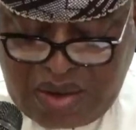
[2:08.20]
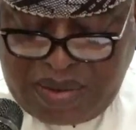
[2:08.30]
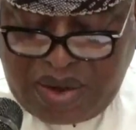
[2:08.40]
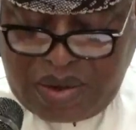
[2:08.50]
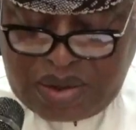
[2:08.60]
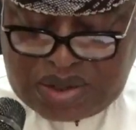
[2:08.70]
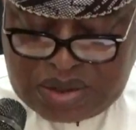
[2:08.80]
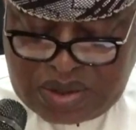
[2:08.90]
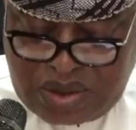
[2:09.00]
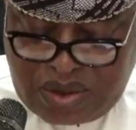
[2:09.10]

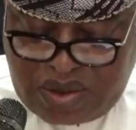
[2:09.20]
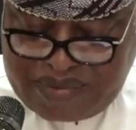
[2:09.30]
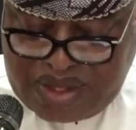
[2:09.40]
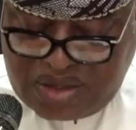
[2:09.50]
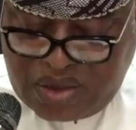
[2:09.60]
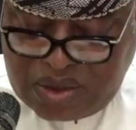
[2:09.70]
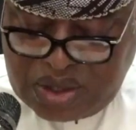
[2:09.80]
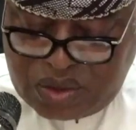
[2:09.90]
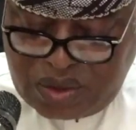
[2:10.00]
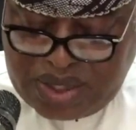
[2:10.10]
commemoration of this
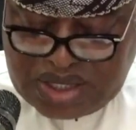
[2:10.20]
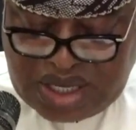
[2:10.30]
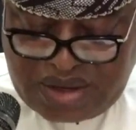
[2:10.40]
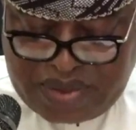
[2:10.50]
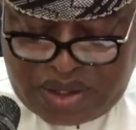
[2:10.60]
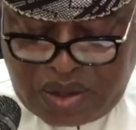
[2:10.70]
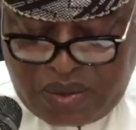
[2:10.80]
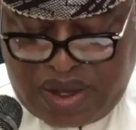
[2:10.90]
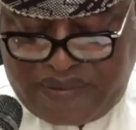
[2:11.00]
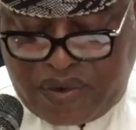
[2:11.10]
Golden Jubilee celebration,
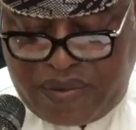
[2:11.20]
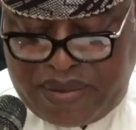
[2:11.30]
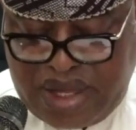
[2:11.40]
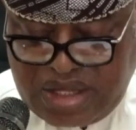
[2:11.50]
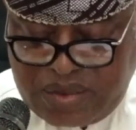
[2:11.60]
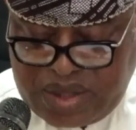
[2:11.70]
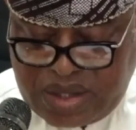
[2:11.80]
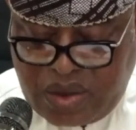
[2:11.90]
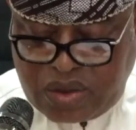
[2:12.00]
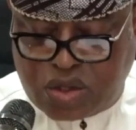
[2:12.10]
we have commenced
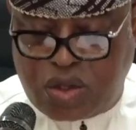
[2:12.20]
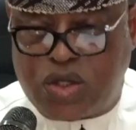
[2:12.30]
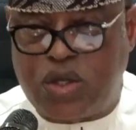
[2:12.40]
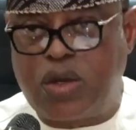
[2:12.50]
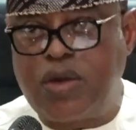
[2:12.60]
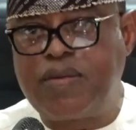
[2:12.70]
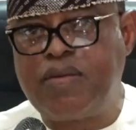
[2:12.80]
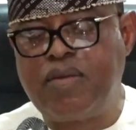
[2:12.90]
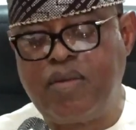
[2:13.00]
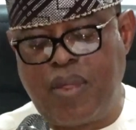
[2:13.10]
with construction
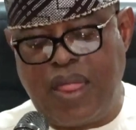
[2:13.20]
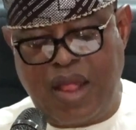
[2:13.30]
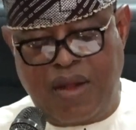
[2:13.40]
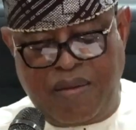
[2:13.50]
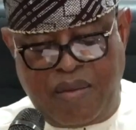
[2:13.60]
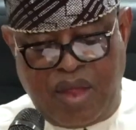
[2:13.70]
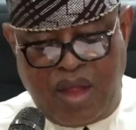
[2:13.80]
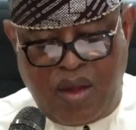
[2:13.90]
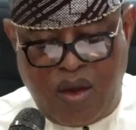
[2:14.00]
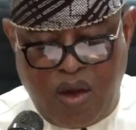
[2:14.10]

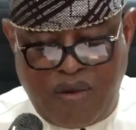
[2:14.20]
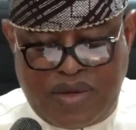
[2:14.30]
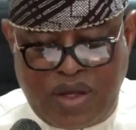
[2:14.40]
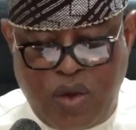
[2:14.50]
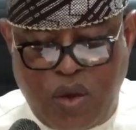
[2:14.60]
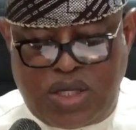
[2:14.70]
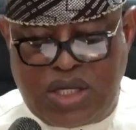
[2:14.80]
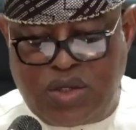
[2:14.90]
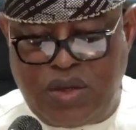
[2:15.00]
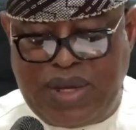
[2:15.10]
of the
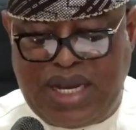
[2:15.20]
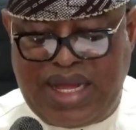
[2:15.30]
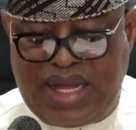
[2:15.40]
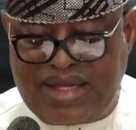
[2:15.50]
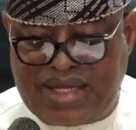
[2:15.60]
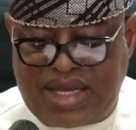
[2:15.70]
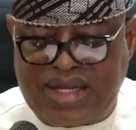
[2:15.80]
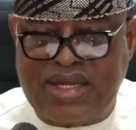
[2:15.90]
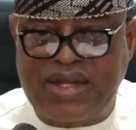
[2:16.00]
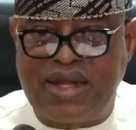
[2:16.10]
Golden Jubilee
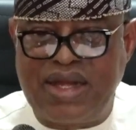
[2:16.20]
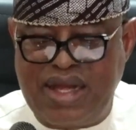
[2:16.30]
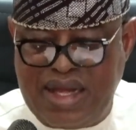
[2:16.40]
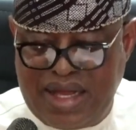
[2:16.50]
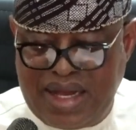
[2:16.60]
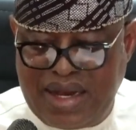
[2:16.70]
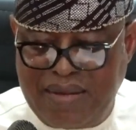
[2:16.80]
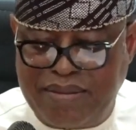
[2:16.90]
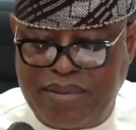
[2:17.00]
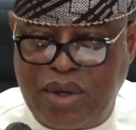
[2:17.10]
Estate in
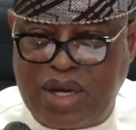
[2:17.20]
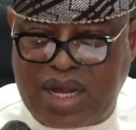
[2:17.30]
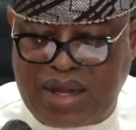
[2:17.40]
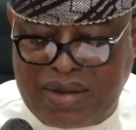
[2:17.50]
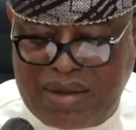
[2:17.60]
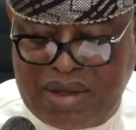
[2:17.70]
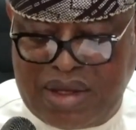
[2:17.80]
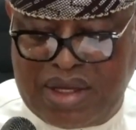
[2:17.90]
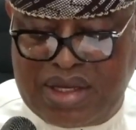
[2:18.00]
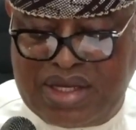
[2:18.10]
Mbora
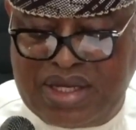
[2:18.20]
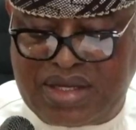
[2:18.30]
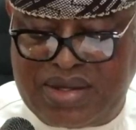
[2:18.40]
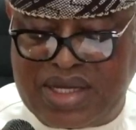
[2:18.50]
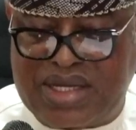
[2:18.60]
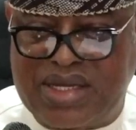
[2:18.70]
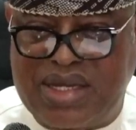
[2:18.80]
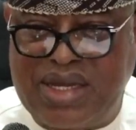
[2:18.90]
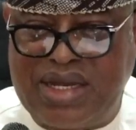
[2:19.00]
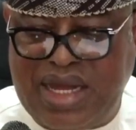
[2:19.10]
district,
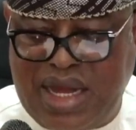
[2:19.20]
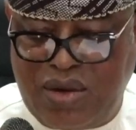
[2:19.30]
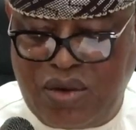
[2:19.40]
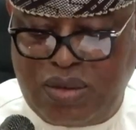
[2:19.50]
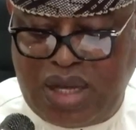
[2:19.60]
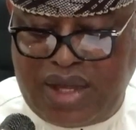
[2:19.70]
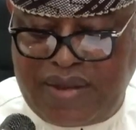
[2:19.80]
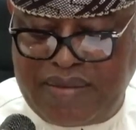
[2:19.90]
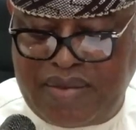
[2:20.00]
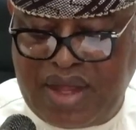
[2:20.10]
near
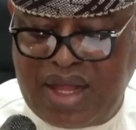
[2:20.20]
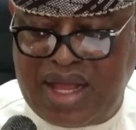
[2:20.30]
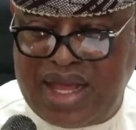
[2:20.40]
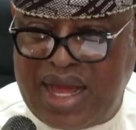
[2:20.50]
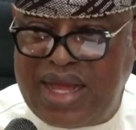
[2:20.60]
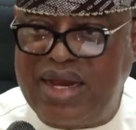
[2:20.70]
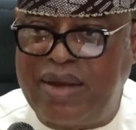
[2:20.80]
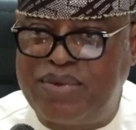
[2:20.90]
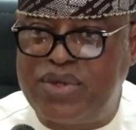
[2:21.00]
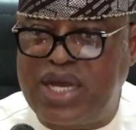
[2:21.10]
Lugbe, here in
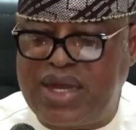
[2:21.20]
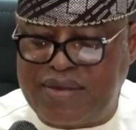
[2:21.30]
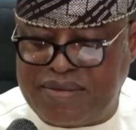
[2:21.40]
Abuja.